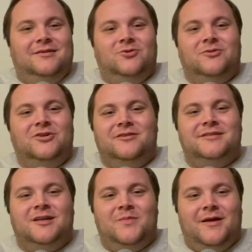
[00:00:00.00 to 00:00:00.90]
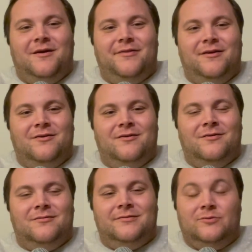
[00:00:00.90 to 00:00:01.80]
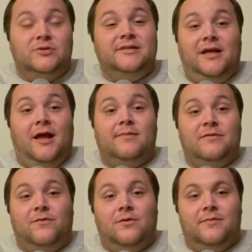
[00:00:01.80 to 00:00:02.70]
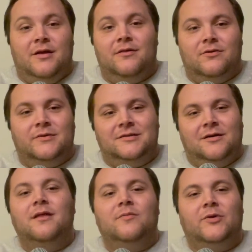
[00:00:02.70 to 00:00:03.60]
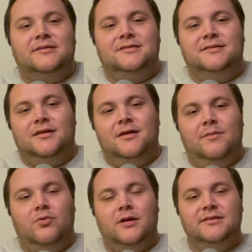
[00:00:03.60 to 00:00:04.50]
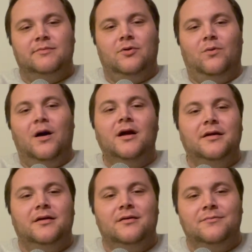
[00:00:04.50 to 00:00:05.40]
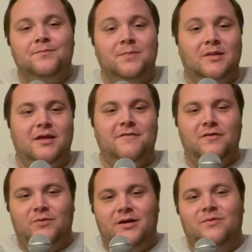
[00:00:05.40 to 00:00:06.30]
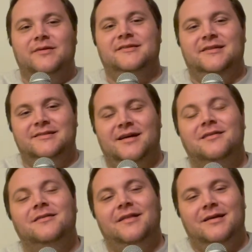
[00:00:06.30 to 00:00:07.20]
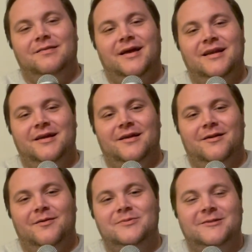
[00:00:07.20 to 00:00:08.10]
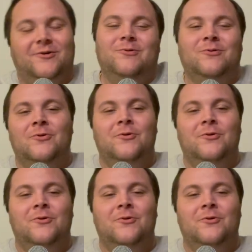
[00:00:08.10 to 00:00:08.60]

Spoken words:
George Hill's going to be out there losing games for him either. We saw the presence that he brought to Milwaukee, even when he wasn't exactly, like, lighting it up. So,